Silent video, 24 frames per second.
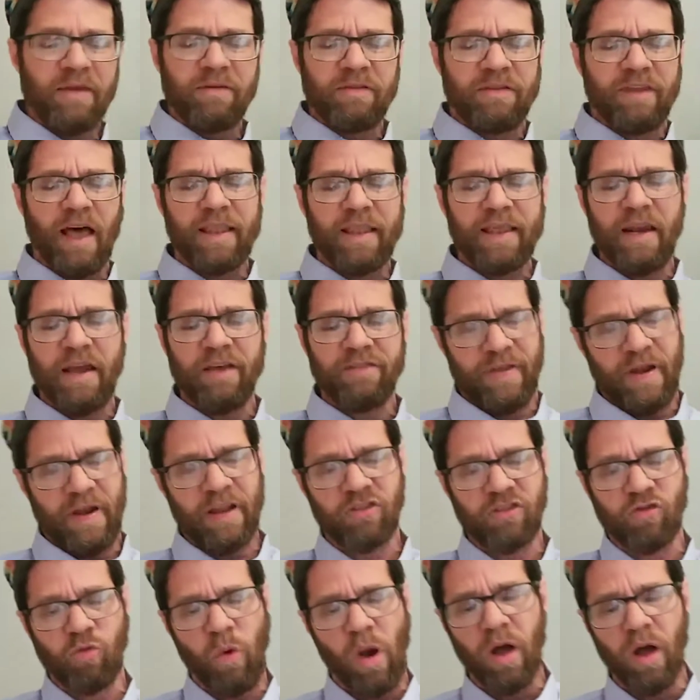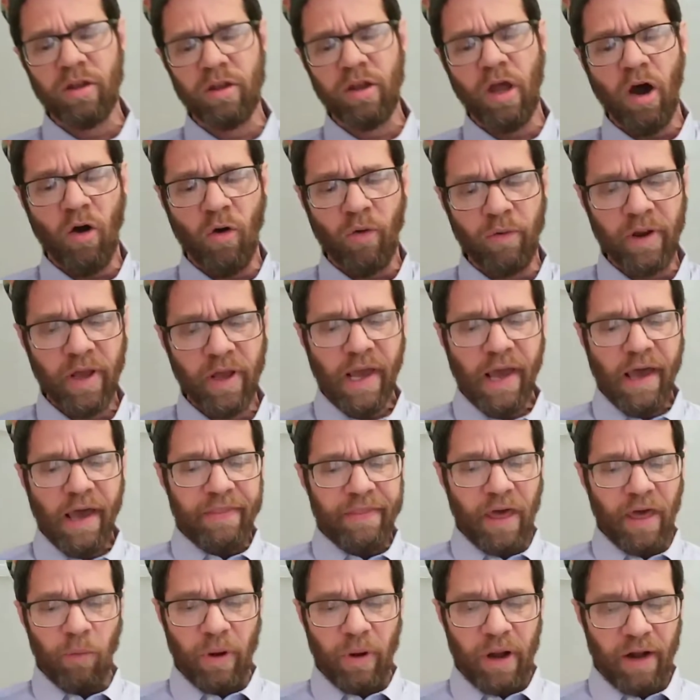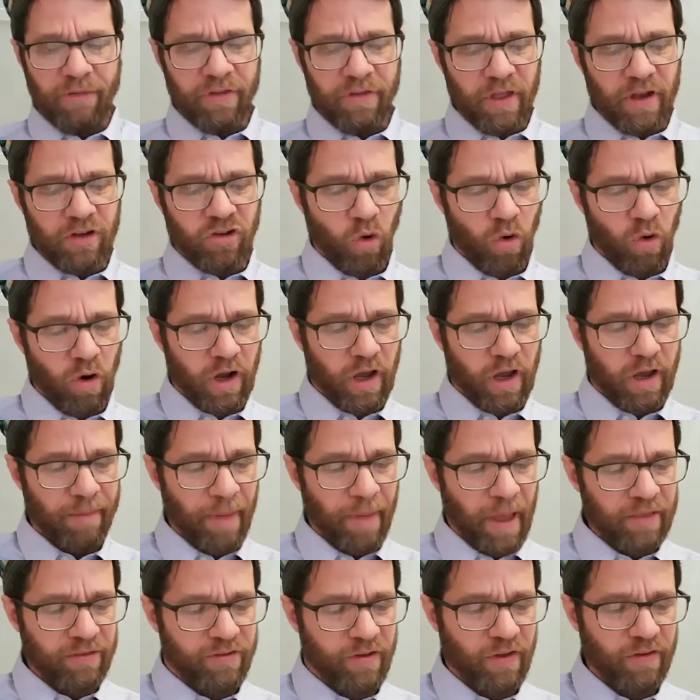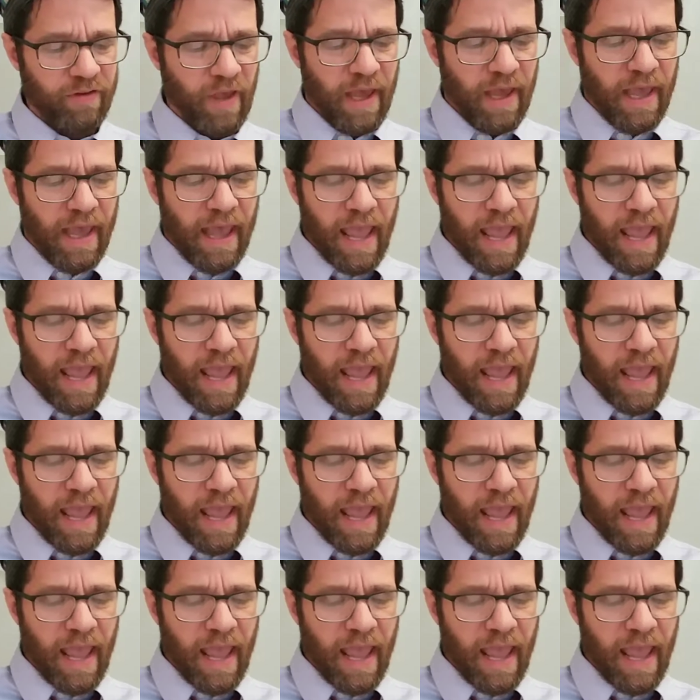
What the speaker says: telling us that it's well known that whenever the Torah commences